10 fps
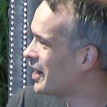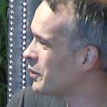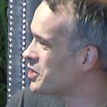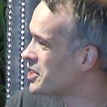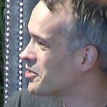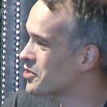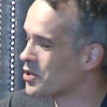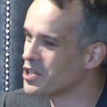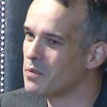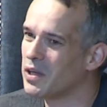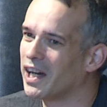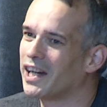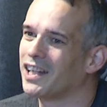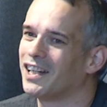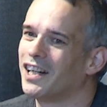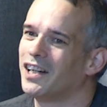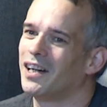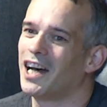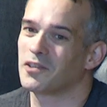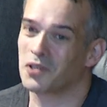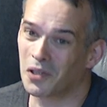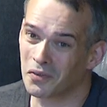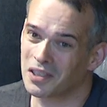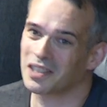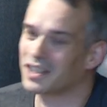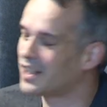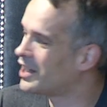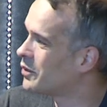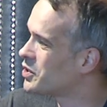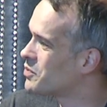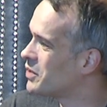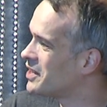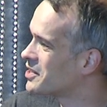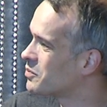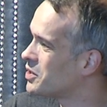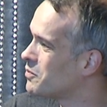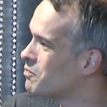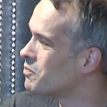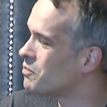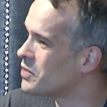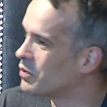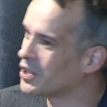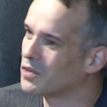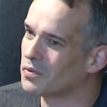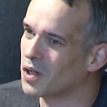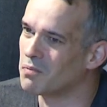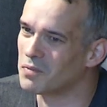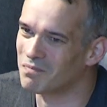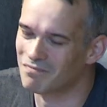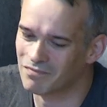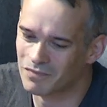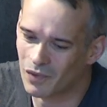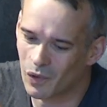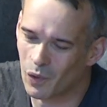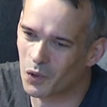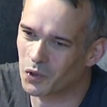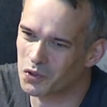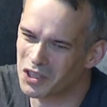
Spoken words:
which is a search API as a service, which means we pivoted from local to the